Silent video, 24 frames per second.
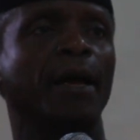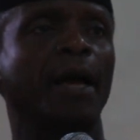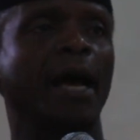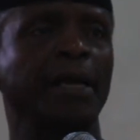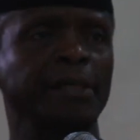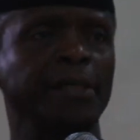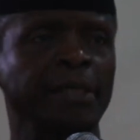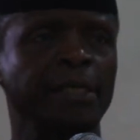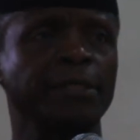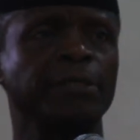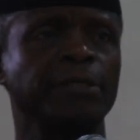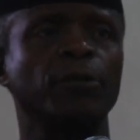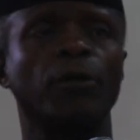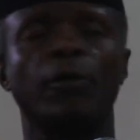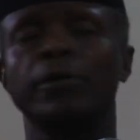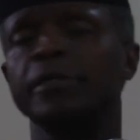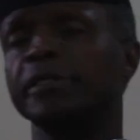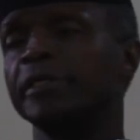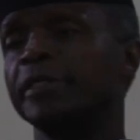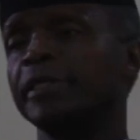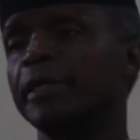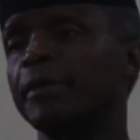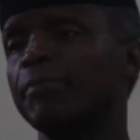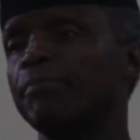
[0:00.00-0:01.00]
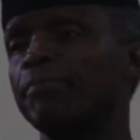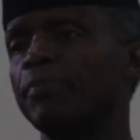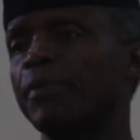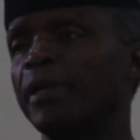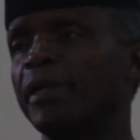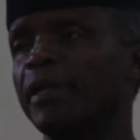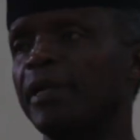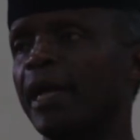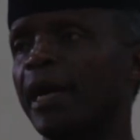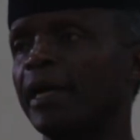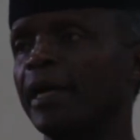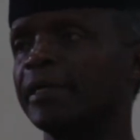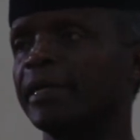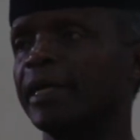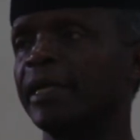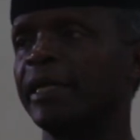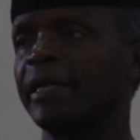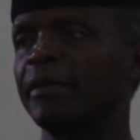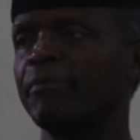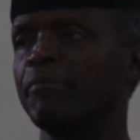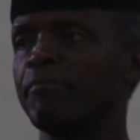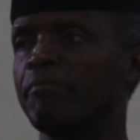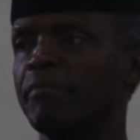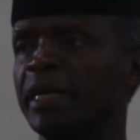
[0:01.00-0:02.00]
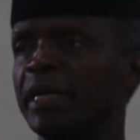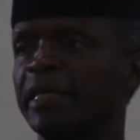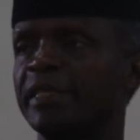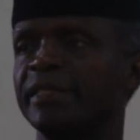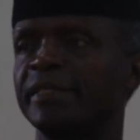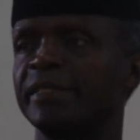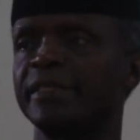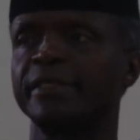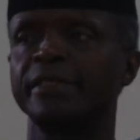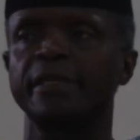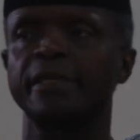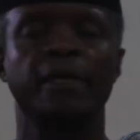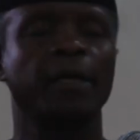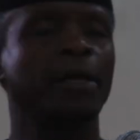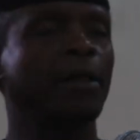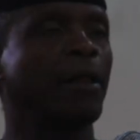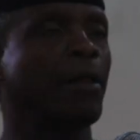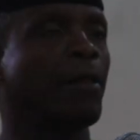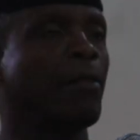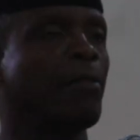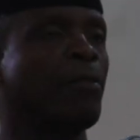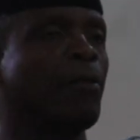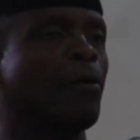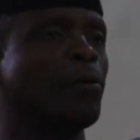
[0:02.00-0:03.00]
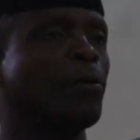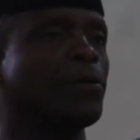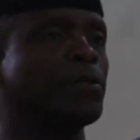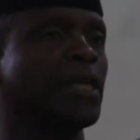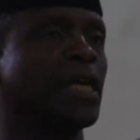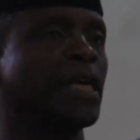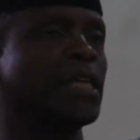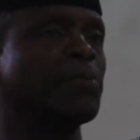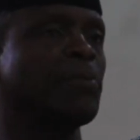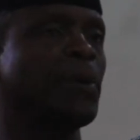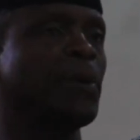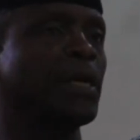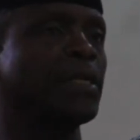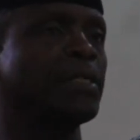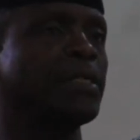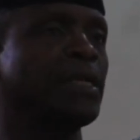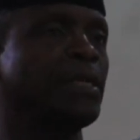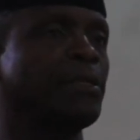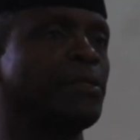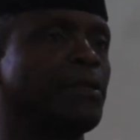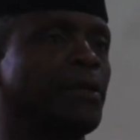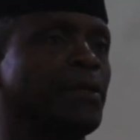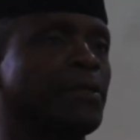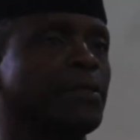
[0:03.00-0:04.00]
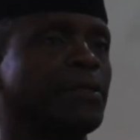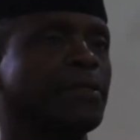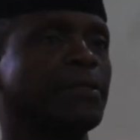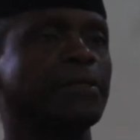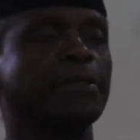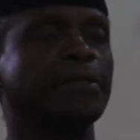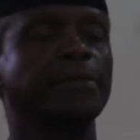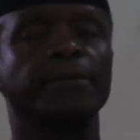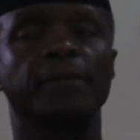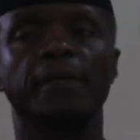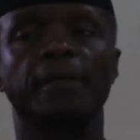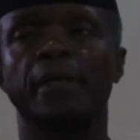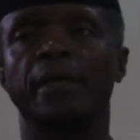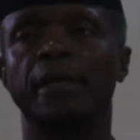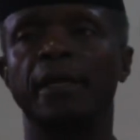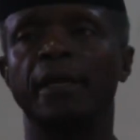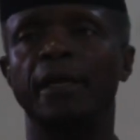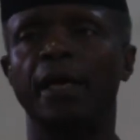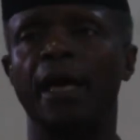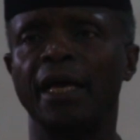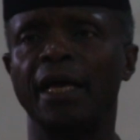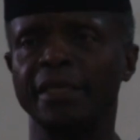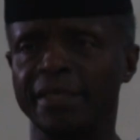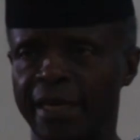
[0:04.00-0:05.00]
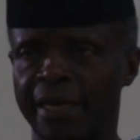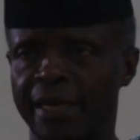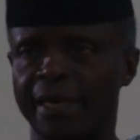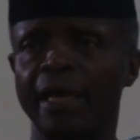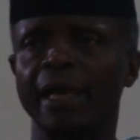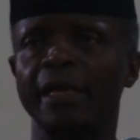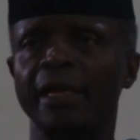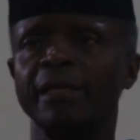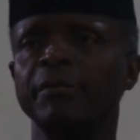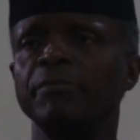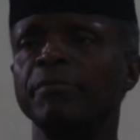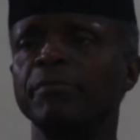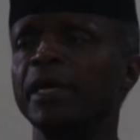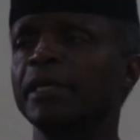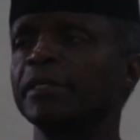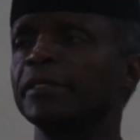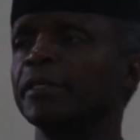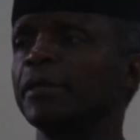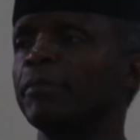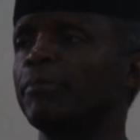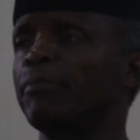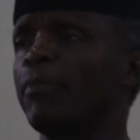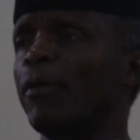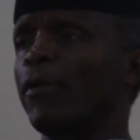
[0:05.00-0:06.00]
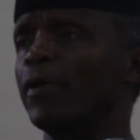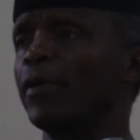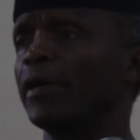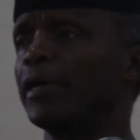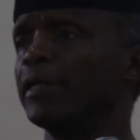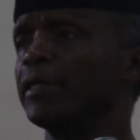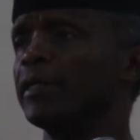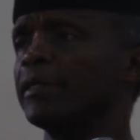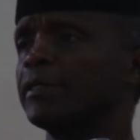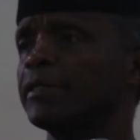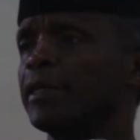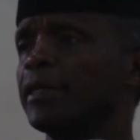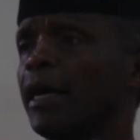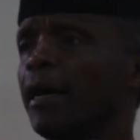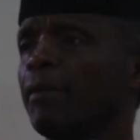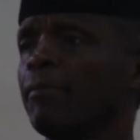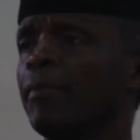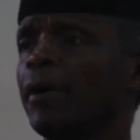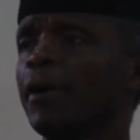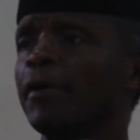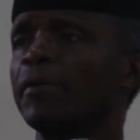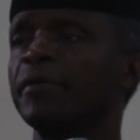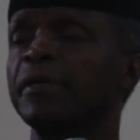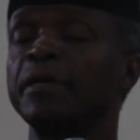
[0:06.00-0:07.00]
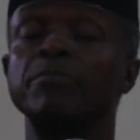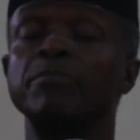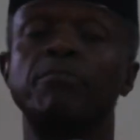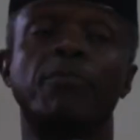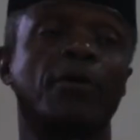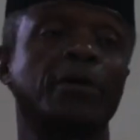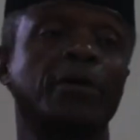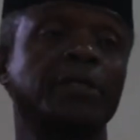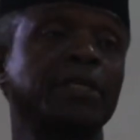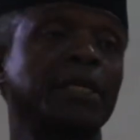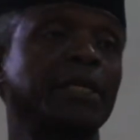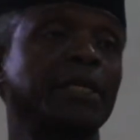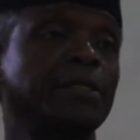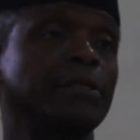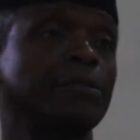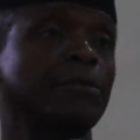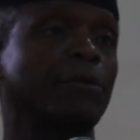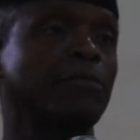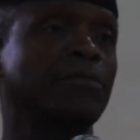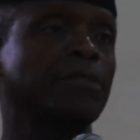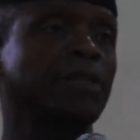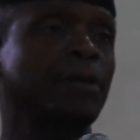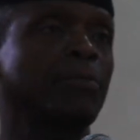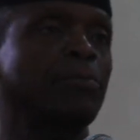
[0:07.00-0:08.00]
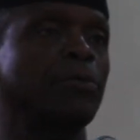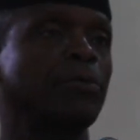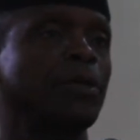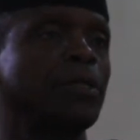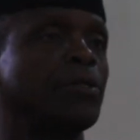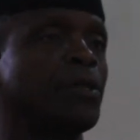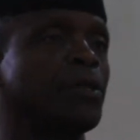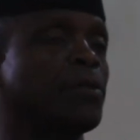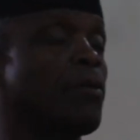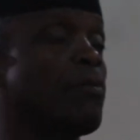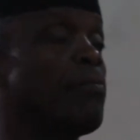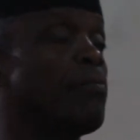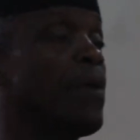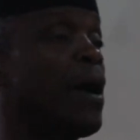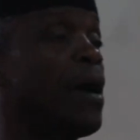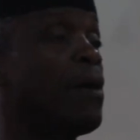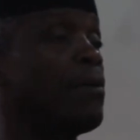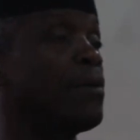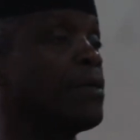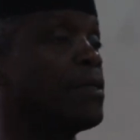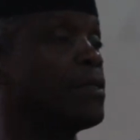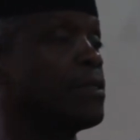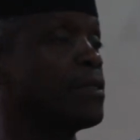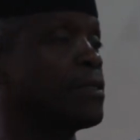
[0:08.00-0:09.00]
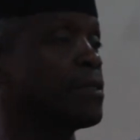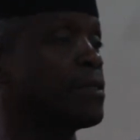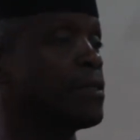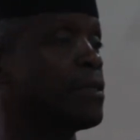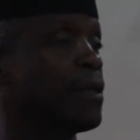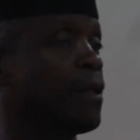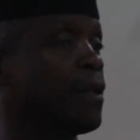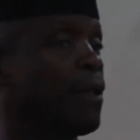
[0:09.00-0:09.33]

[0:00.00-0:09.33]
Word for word: And his lordship largely meets those expectations, as he clearly makes the point about the importance of separation of powers